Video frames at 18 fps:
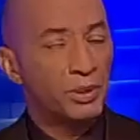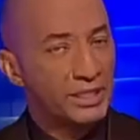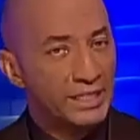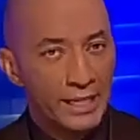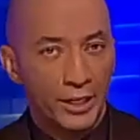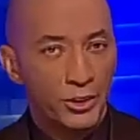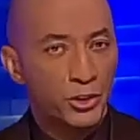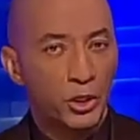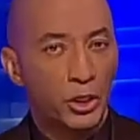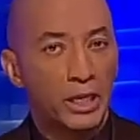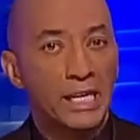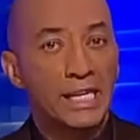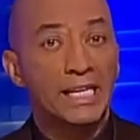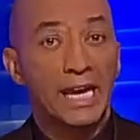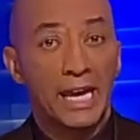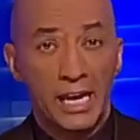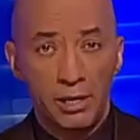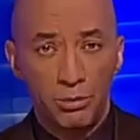Potentially
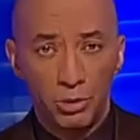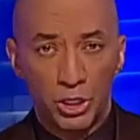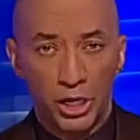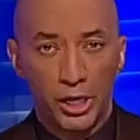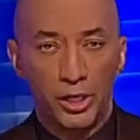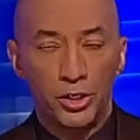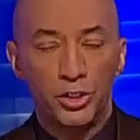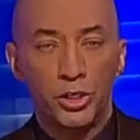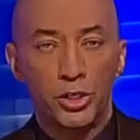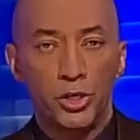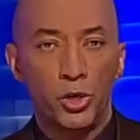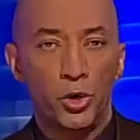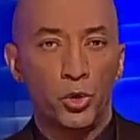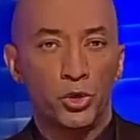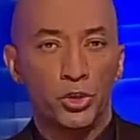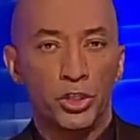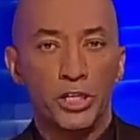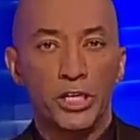game changing
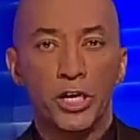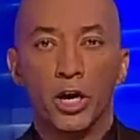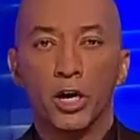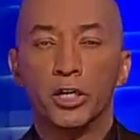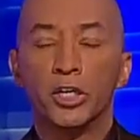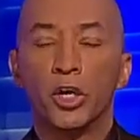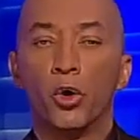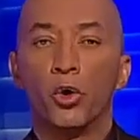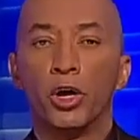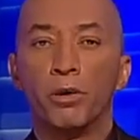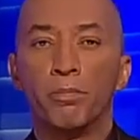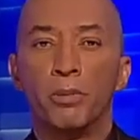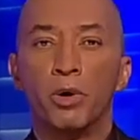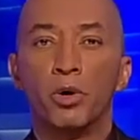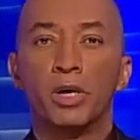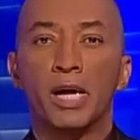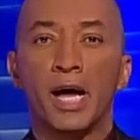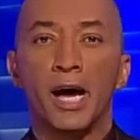news in the ongoing
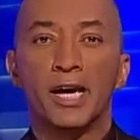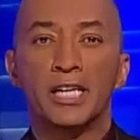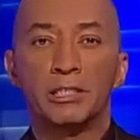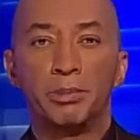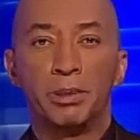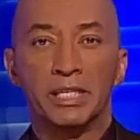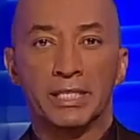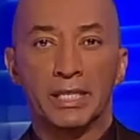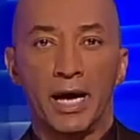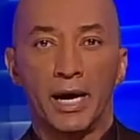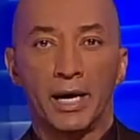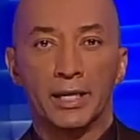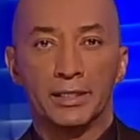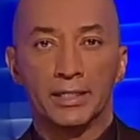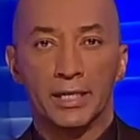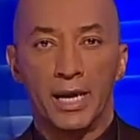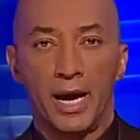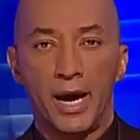Bill Cosby saga
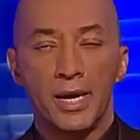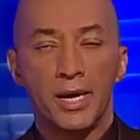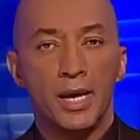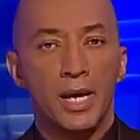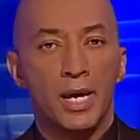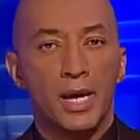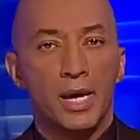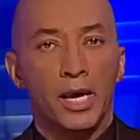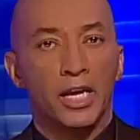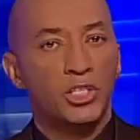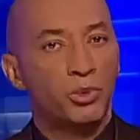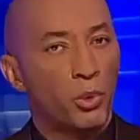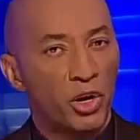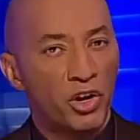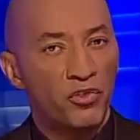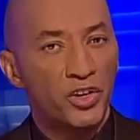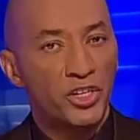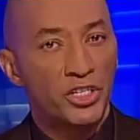tonight as
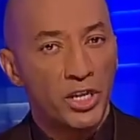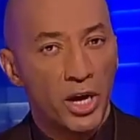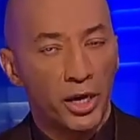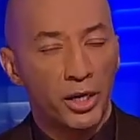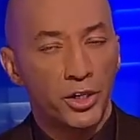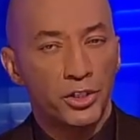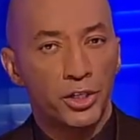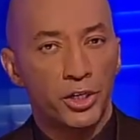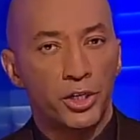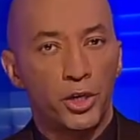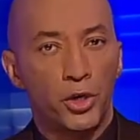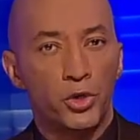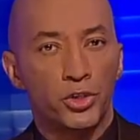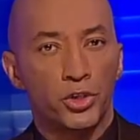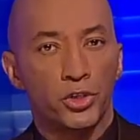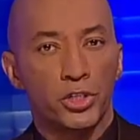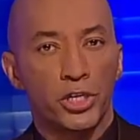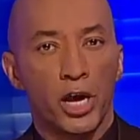one of his youngest
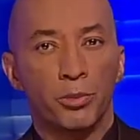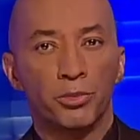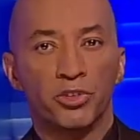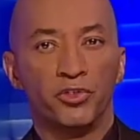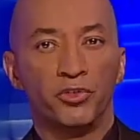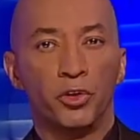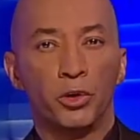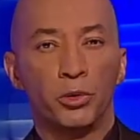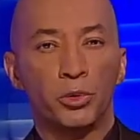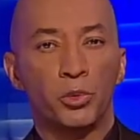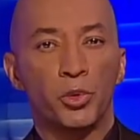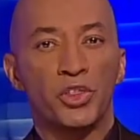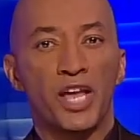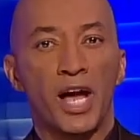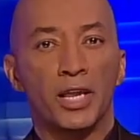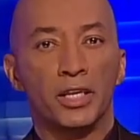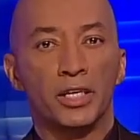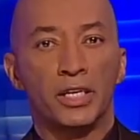accusers comes forward with
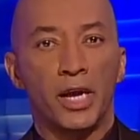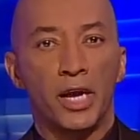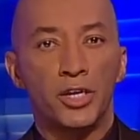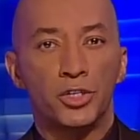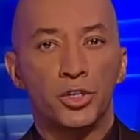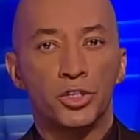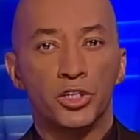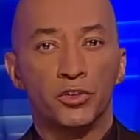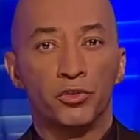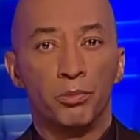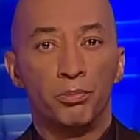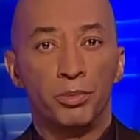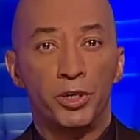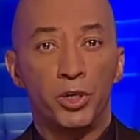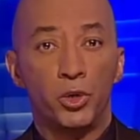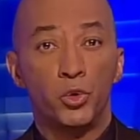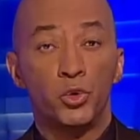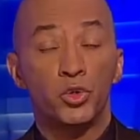allegations of
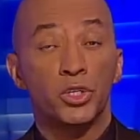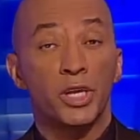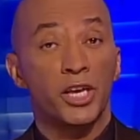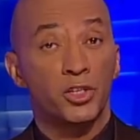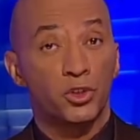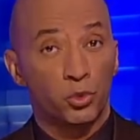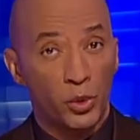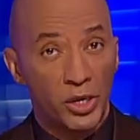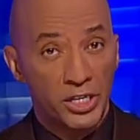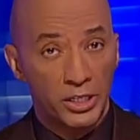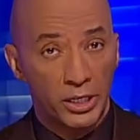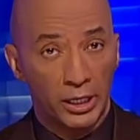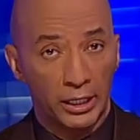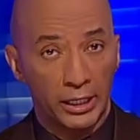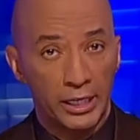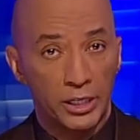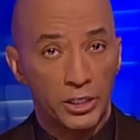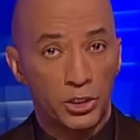abuse as
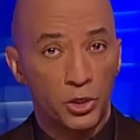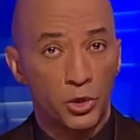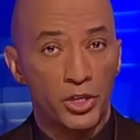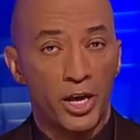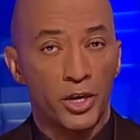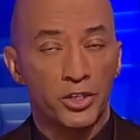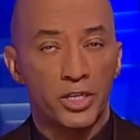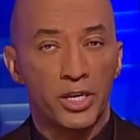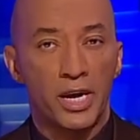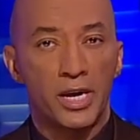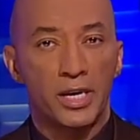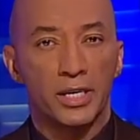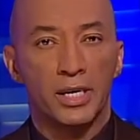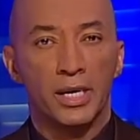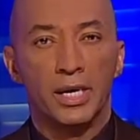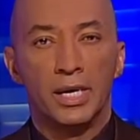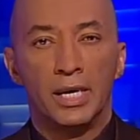recently as 2008.